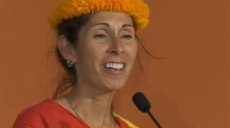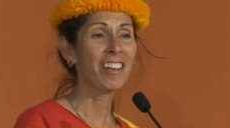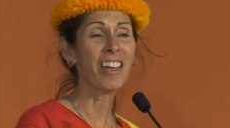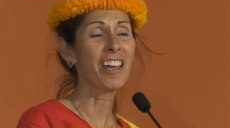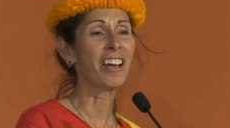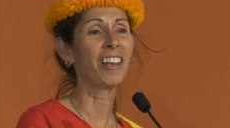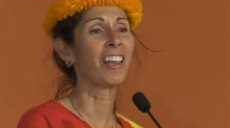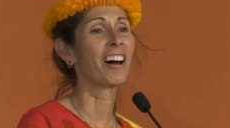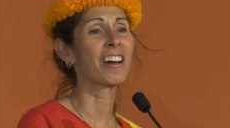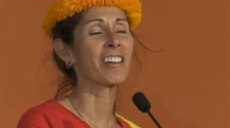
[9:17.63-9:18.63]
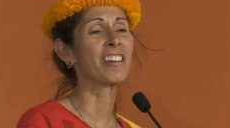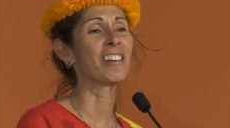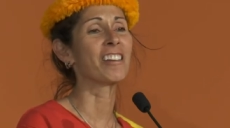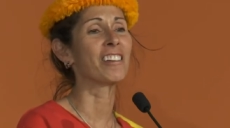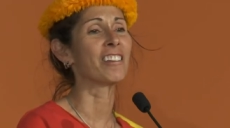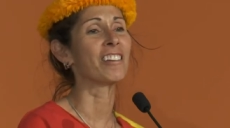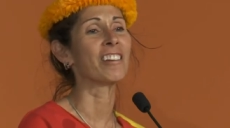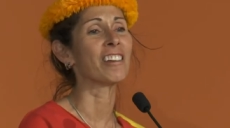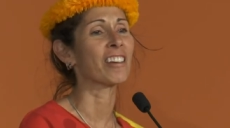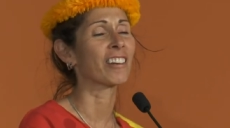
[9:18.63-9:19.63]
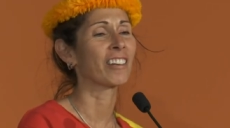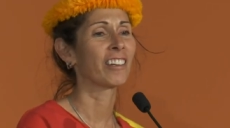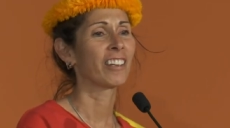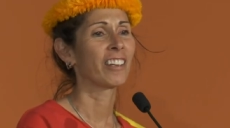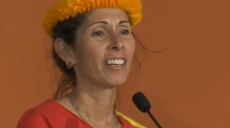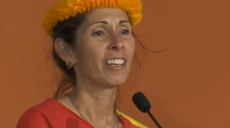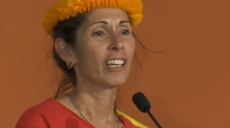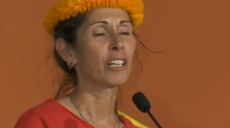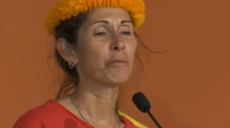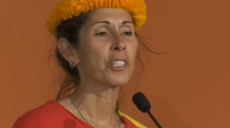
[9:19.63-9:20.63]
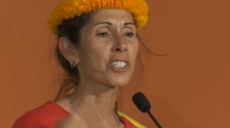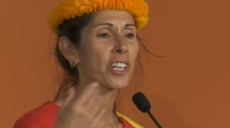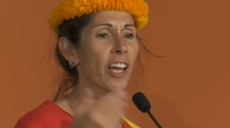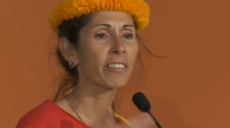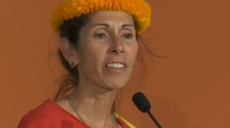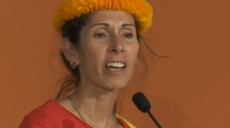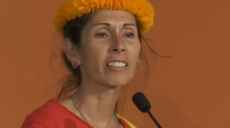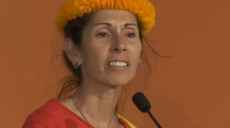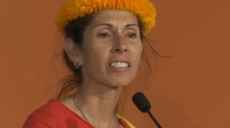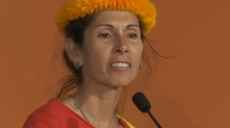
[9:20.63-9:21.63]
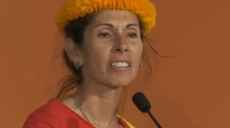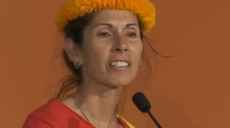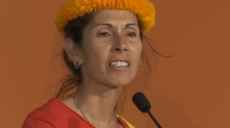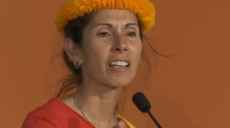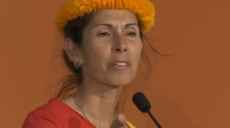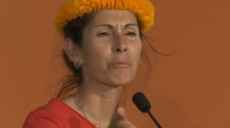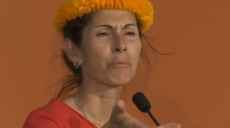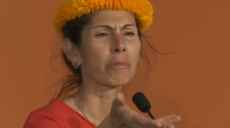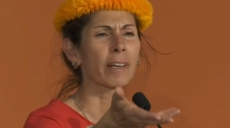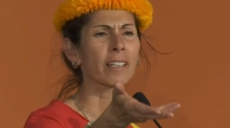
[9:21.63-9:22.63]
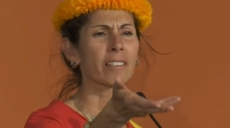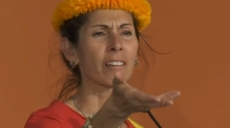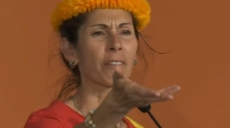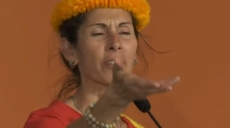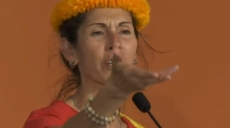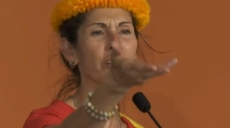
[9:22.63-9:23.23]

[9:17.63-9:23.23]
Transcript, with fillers: And we chant that until the sun breaks off the